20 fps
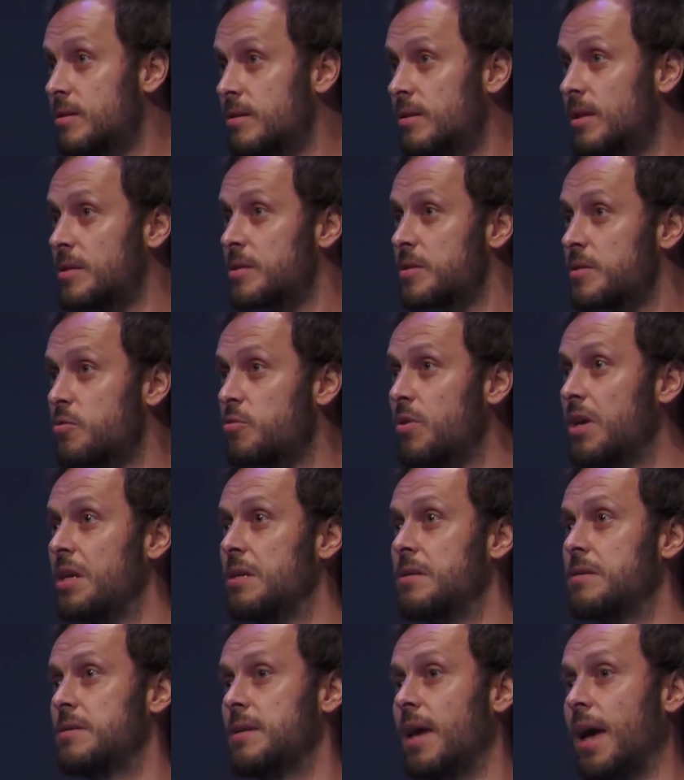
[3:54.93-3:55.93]
the
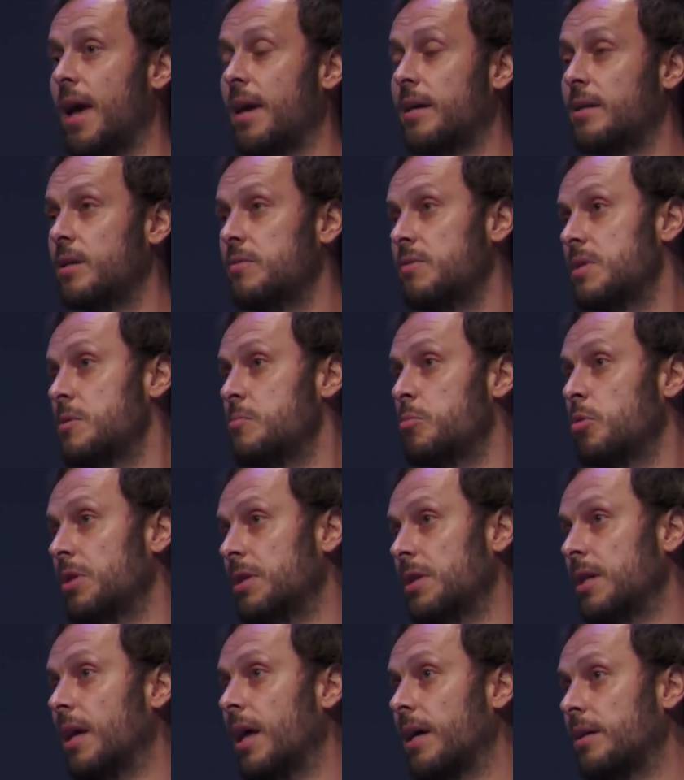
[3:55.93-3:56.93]
streets activism,
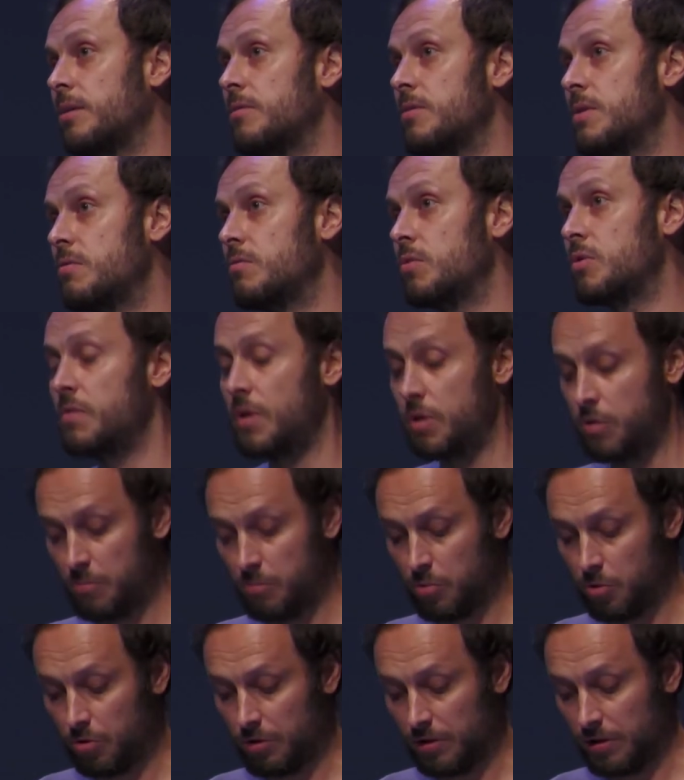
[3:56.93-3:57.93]
political activism was very
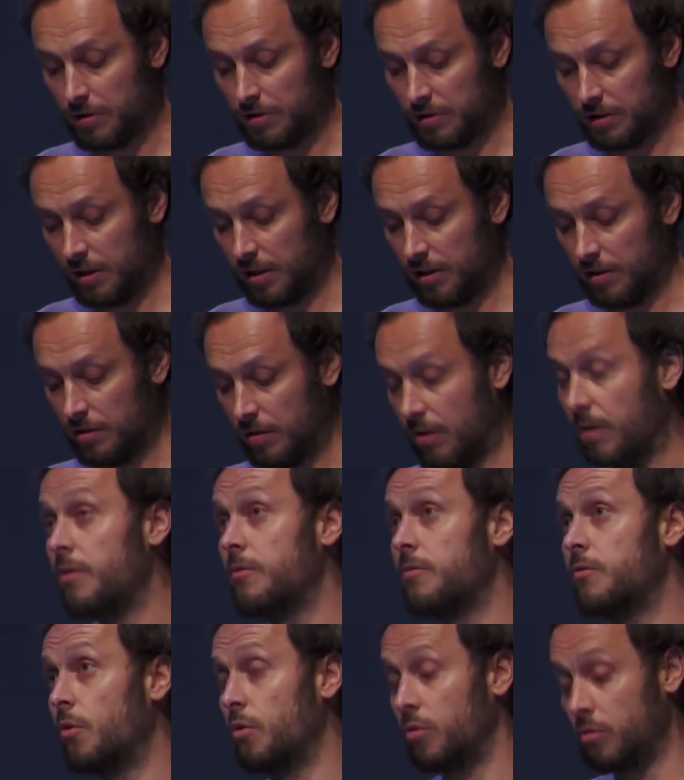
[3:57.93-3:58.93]
important uh, uh,
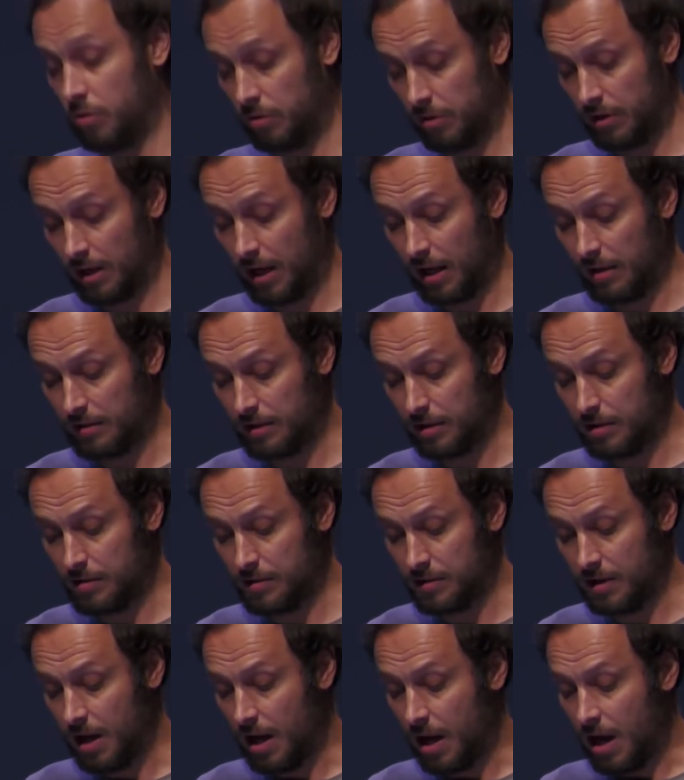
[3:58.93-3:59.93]
for Günther
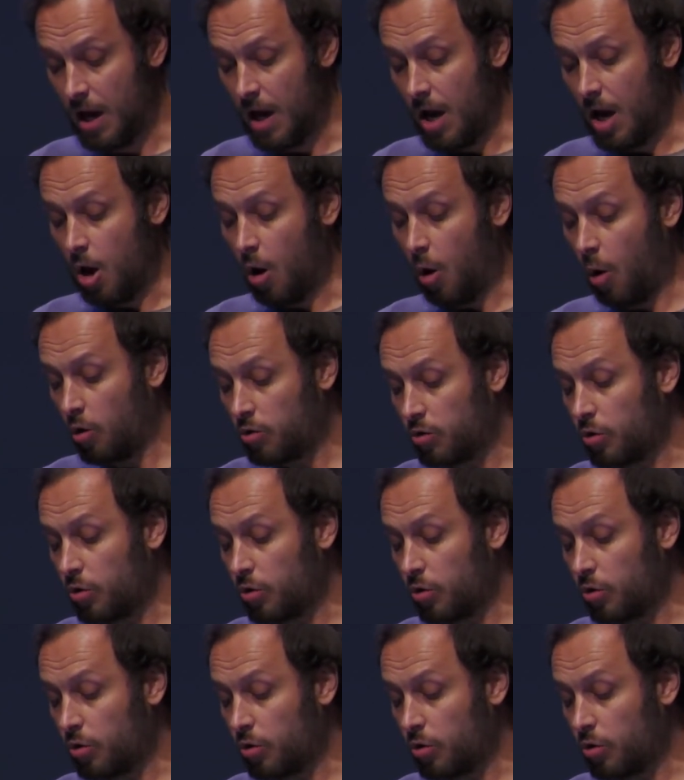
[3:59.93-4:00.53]
Anders, or